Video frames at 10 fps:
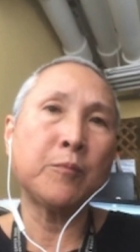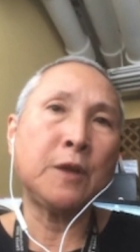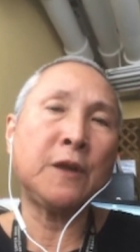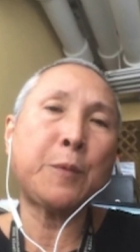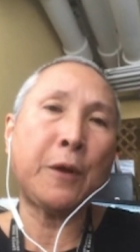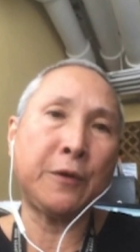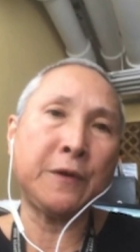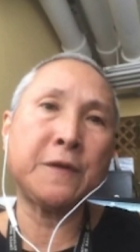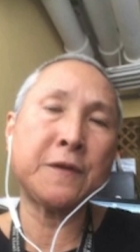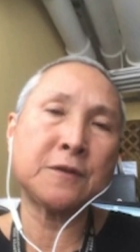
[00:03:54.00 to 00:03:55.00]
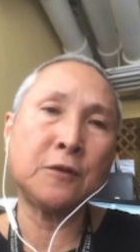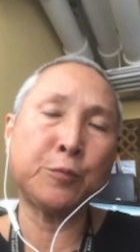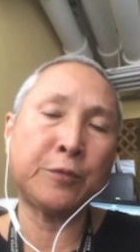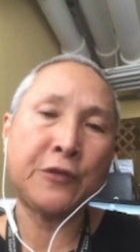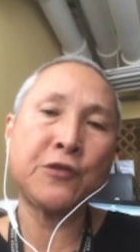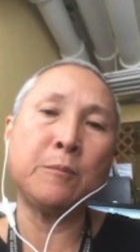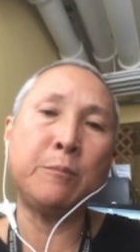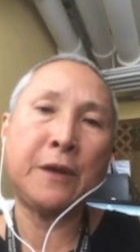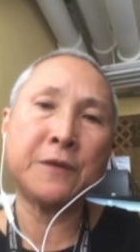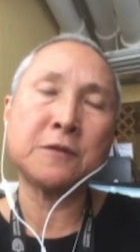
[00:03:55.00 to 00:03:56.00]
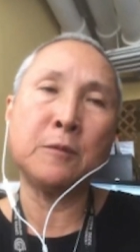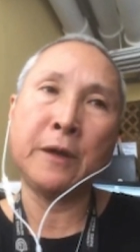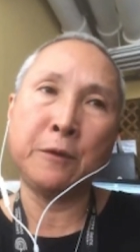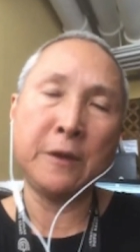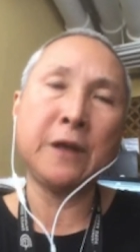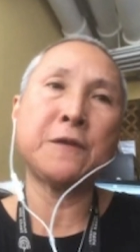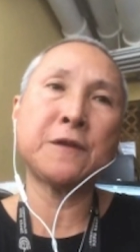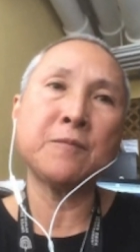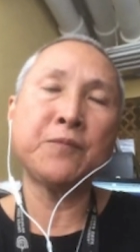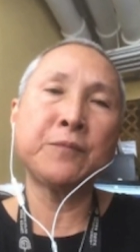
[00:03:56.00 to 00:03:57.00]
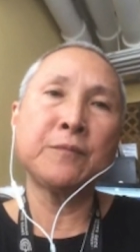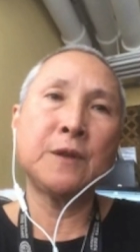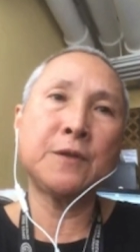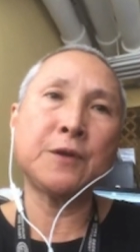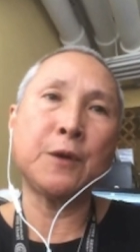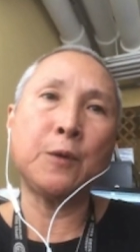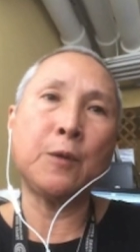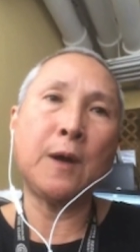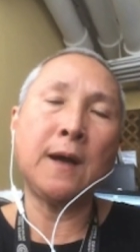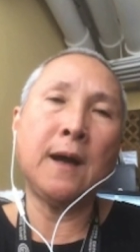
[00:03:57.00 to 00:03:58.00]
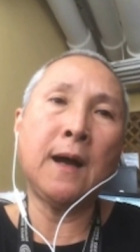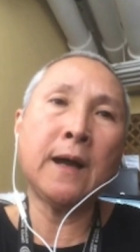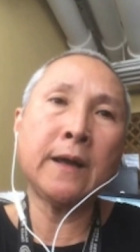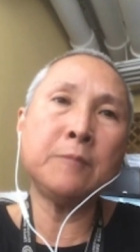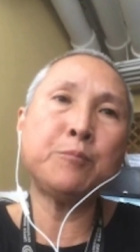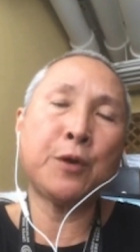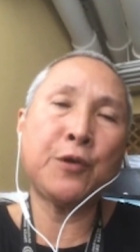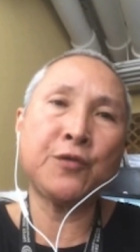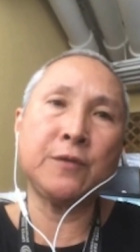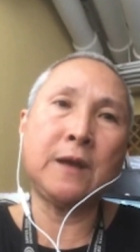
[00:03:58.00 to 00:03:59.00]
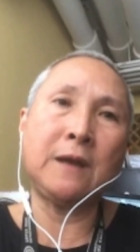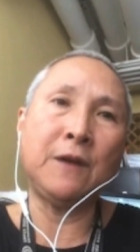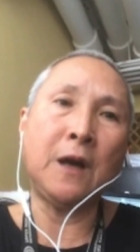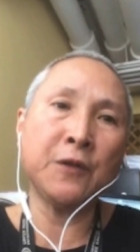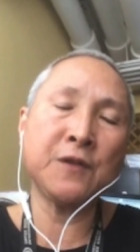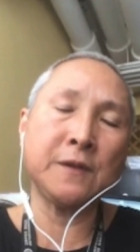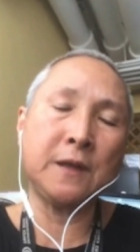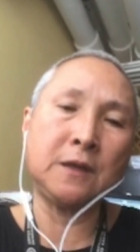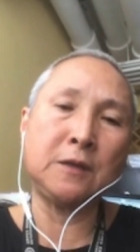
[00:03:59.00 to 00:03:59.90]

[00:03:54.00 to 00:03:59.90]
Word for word: experienced oppression based on my race. So I personally have oscillated